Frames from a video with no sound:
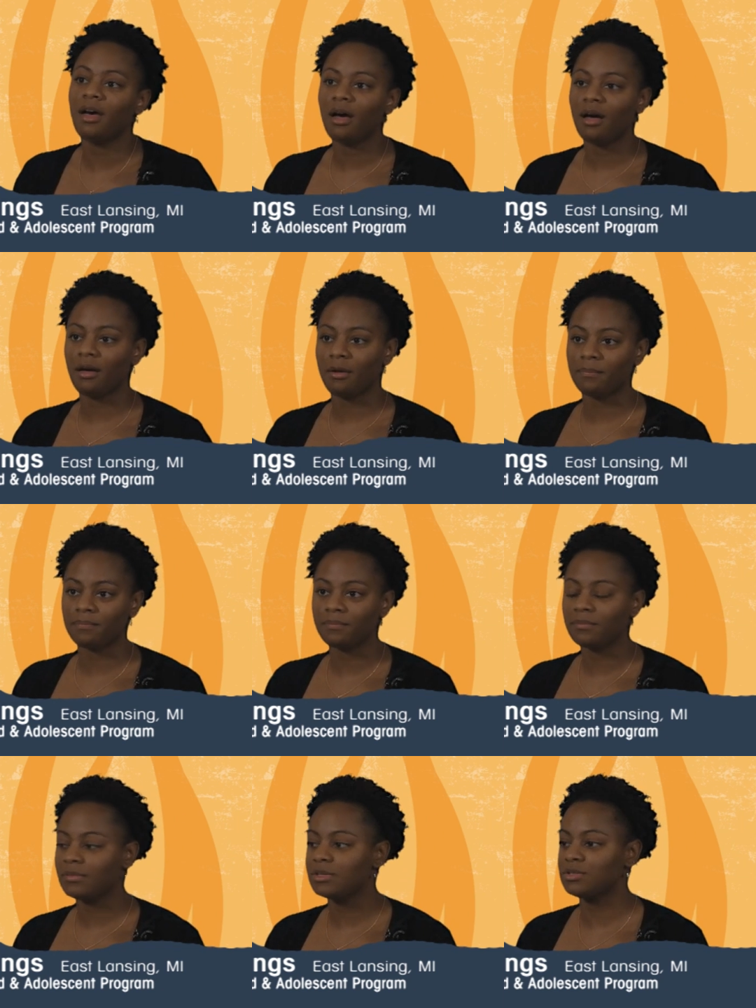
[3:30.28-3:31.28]
Um,
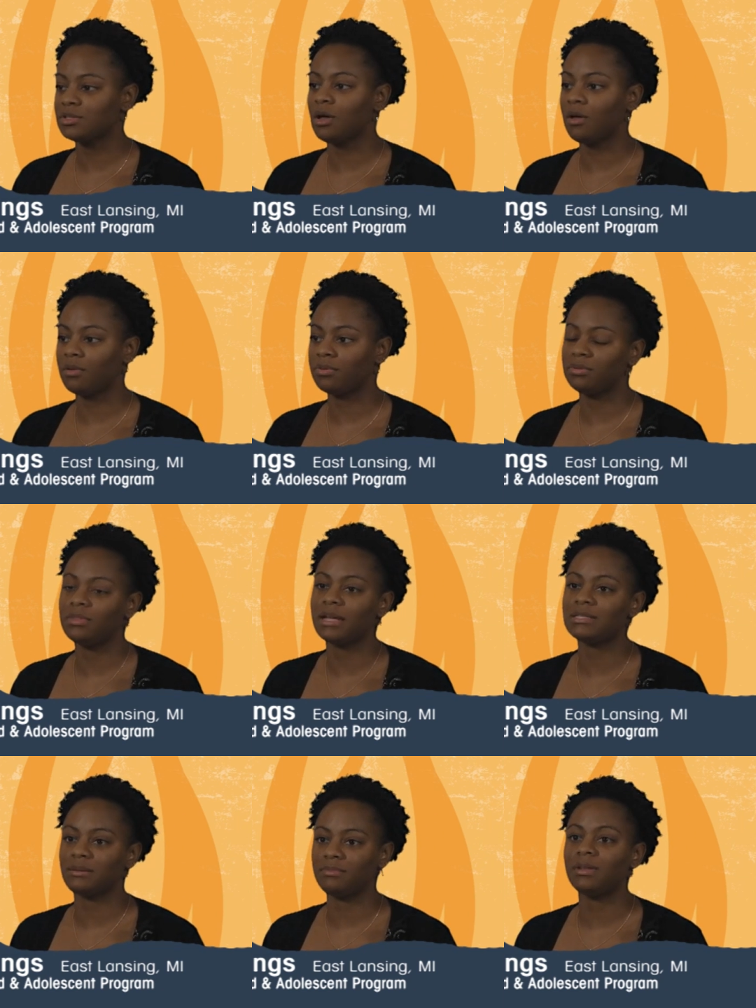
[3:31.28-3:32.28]
so
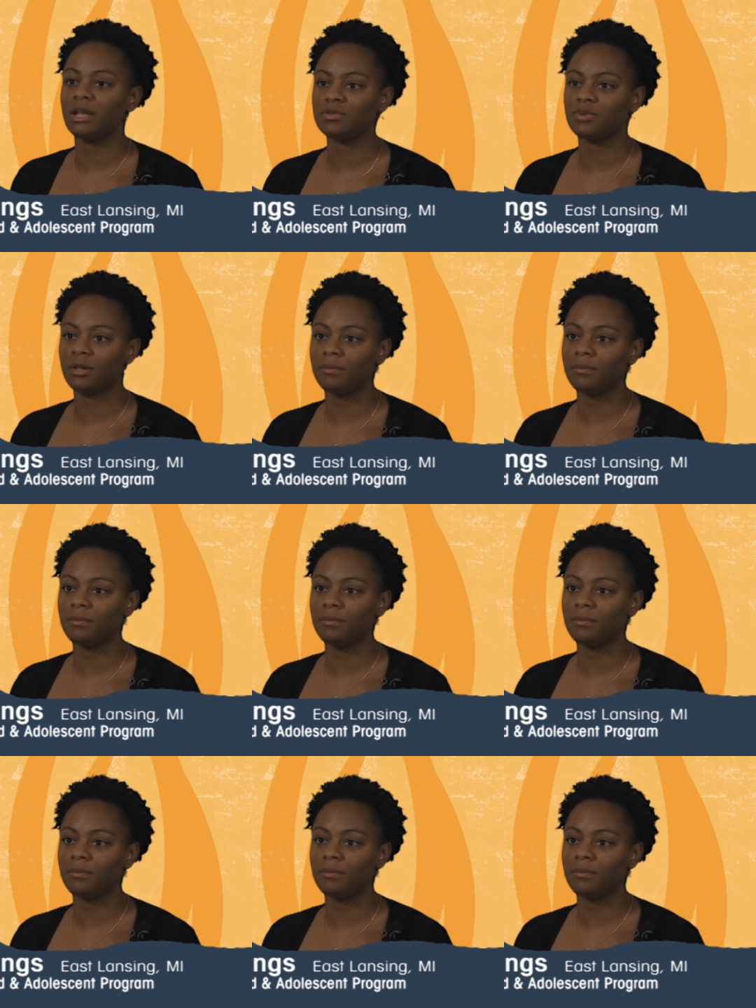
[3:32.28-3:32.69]
that's something that's really